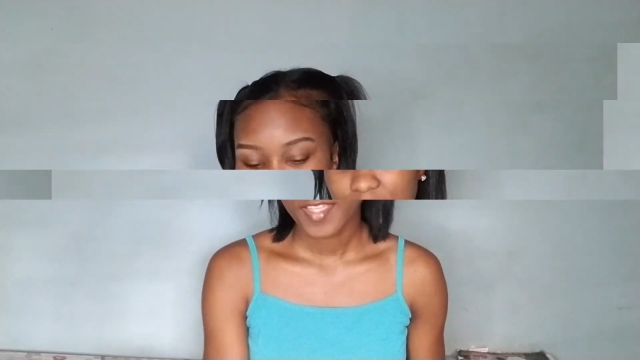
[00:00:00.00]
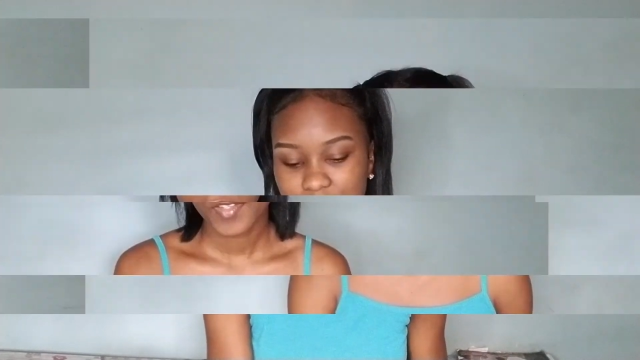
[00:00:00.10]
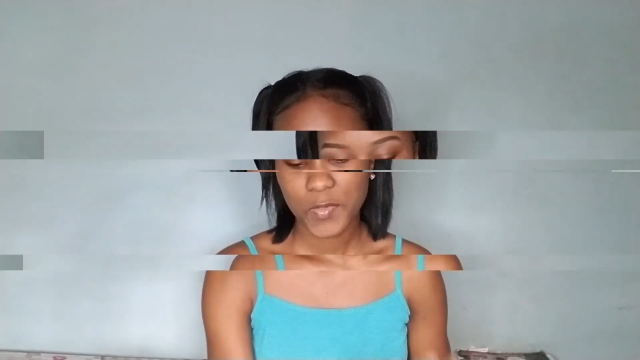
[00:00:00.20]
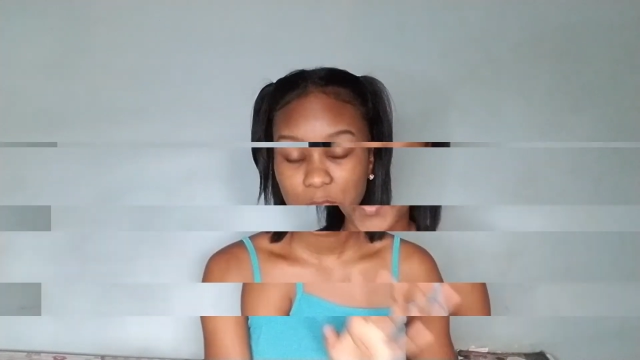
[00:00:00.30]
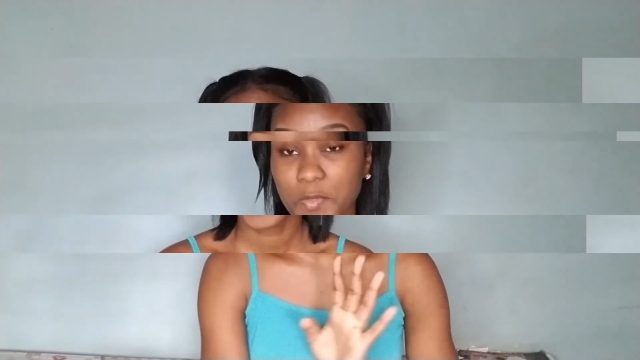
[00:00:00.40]

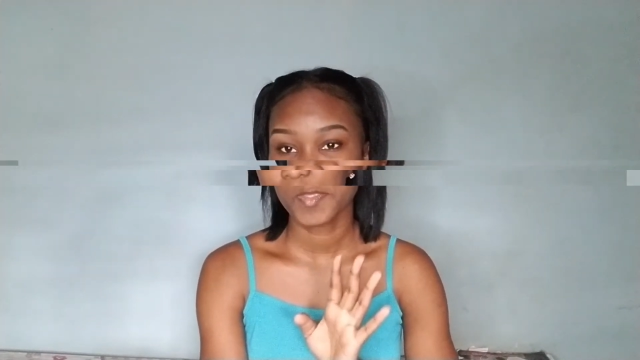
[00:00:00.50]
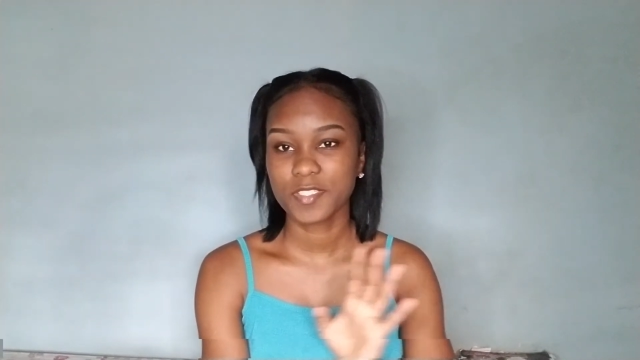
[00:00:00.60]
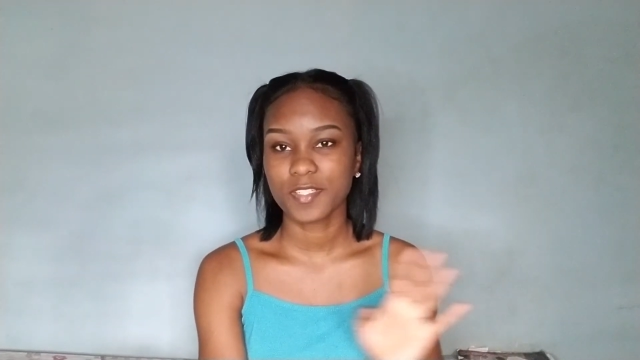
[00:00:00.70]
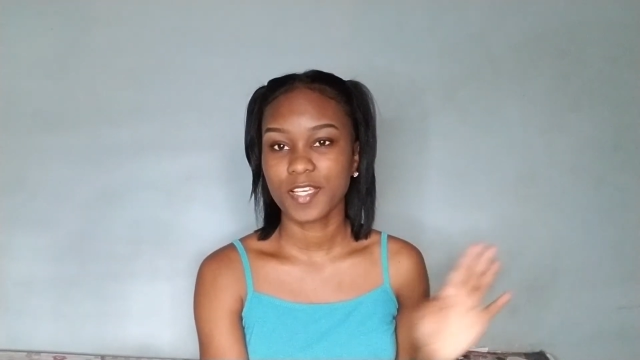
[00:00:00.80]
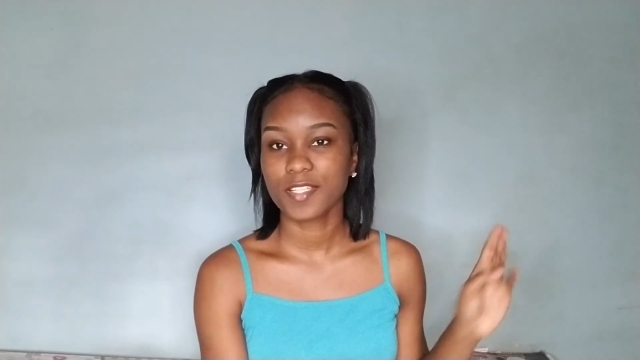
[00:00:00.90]
Don't hold me
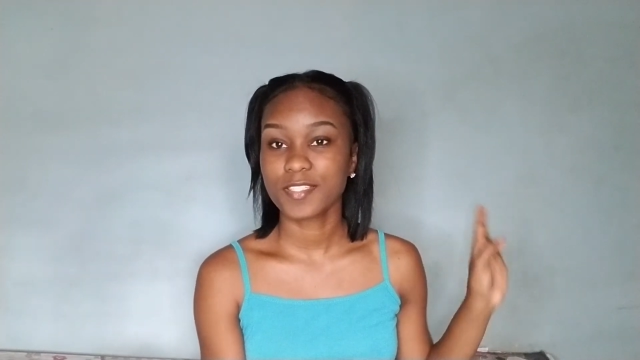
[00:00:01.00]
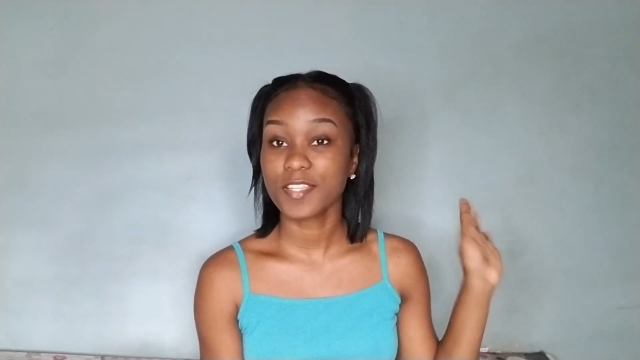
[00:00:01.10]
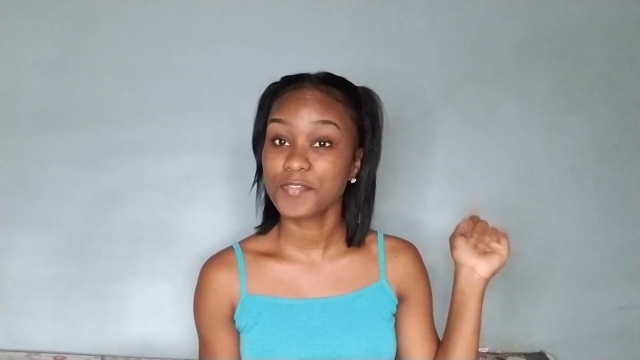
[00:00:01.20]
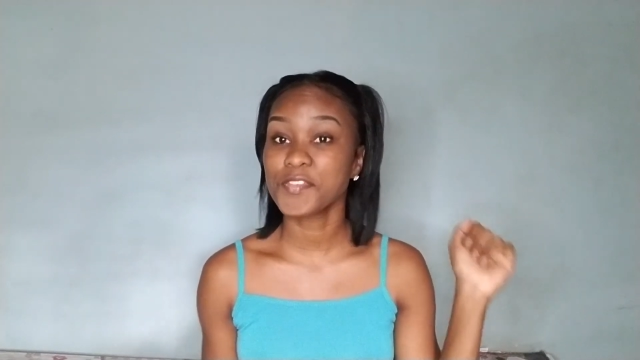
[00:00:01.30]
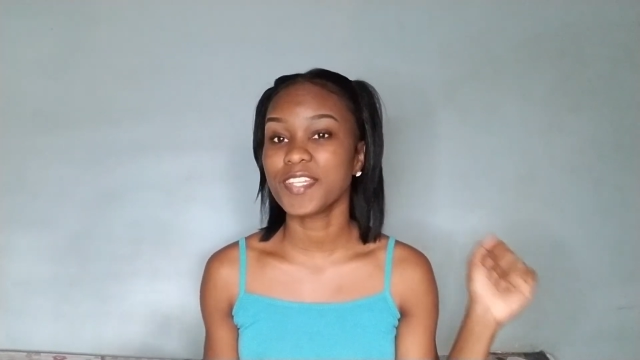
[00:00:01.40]
to that.
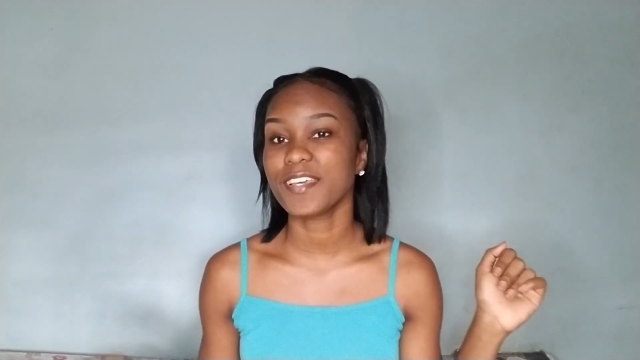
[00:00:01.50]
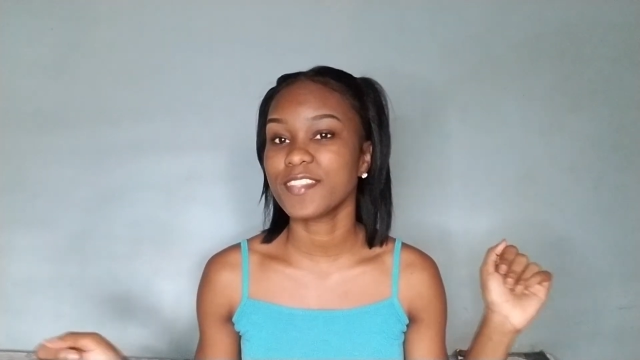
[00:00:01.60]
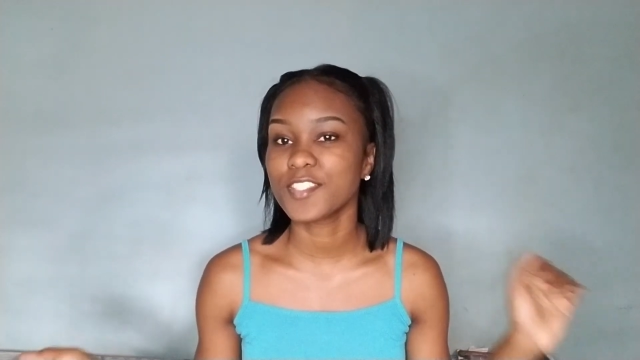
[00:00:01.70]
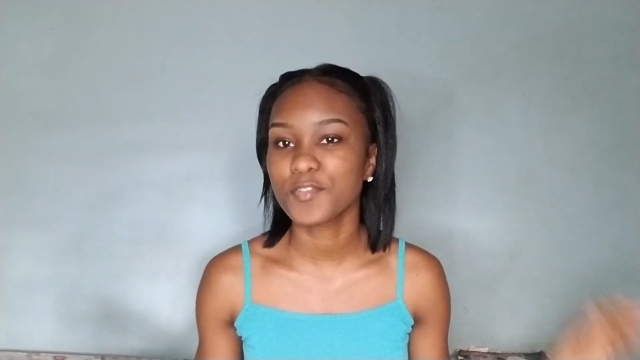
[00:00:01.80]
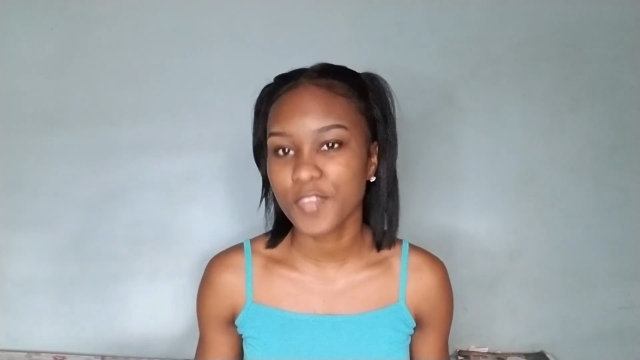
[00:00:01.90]
If you like
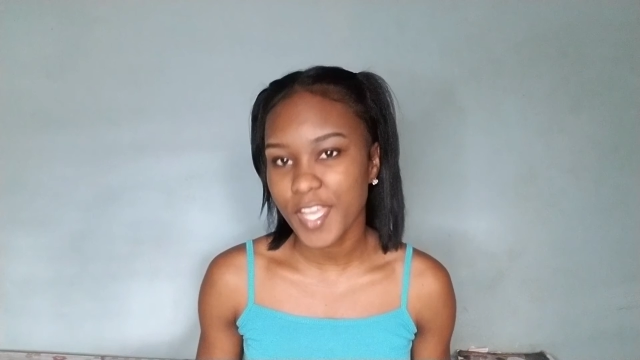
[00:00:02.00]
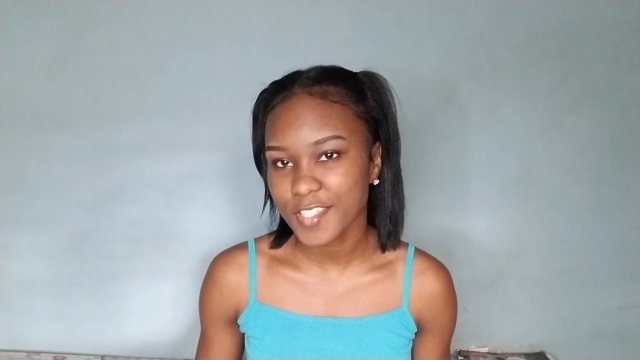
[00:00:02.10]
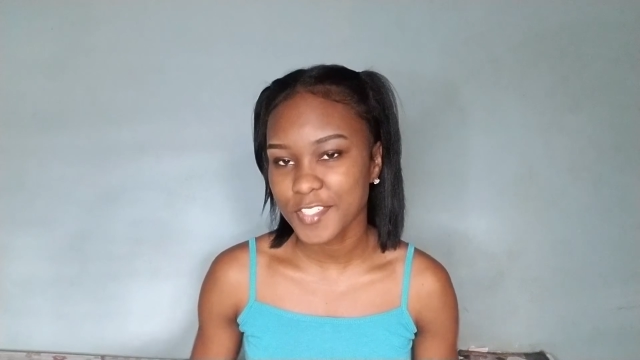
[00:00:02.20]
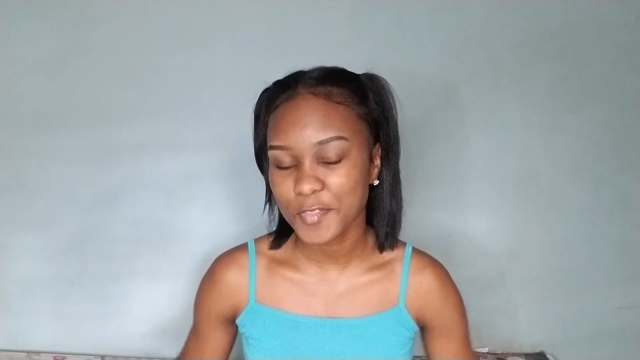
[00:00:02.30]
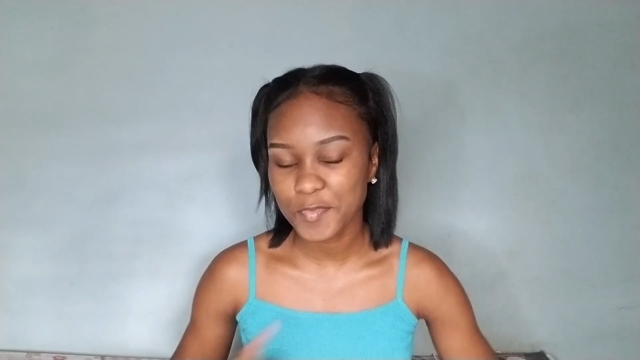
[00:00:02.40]
this
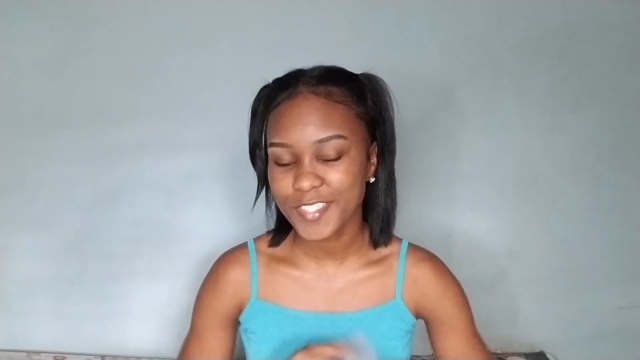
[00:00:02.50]
reaction,